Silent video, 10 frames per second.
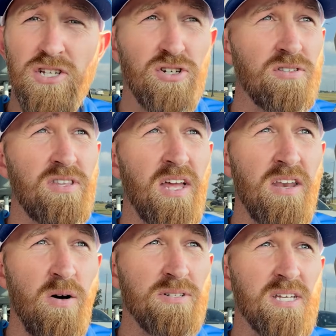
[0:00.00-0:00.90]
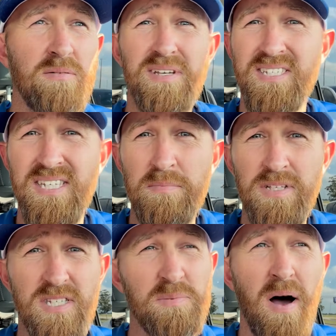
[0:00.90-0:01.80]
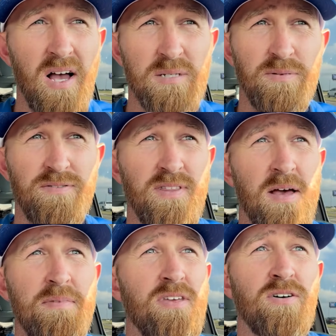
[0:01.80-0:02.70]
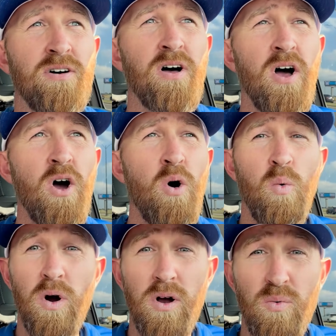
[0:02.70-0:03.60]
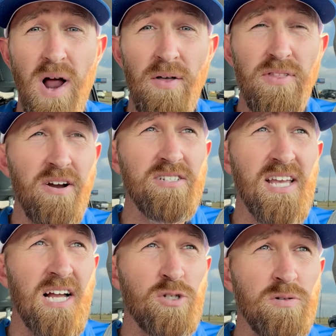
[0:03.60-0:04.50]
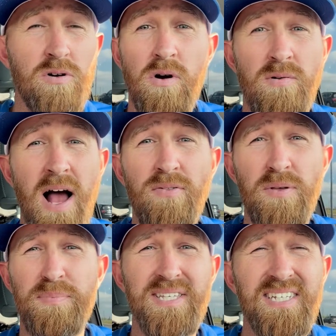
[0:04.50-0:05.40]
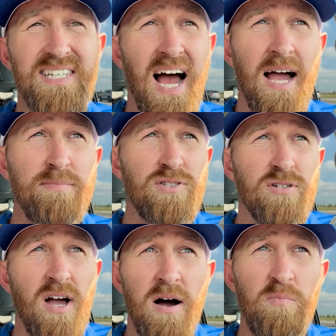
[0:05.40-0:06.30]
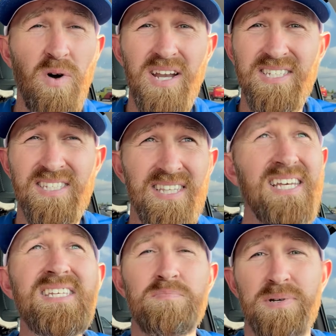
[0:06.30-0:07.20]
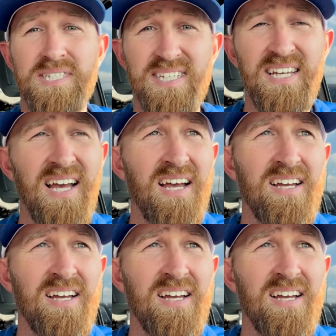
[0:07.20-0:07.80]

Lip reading: sure they know it's going to be as seamless as possible for them, that you'll work around their schedule or around the busy times. You'll come when it's least busy.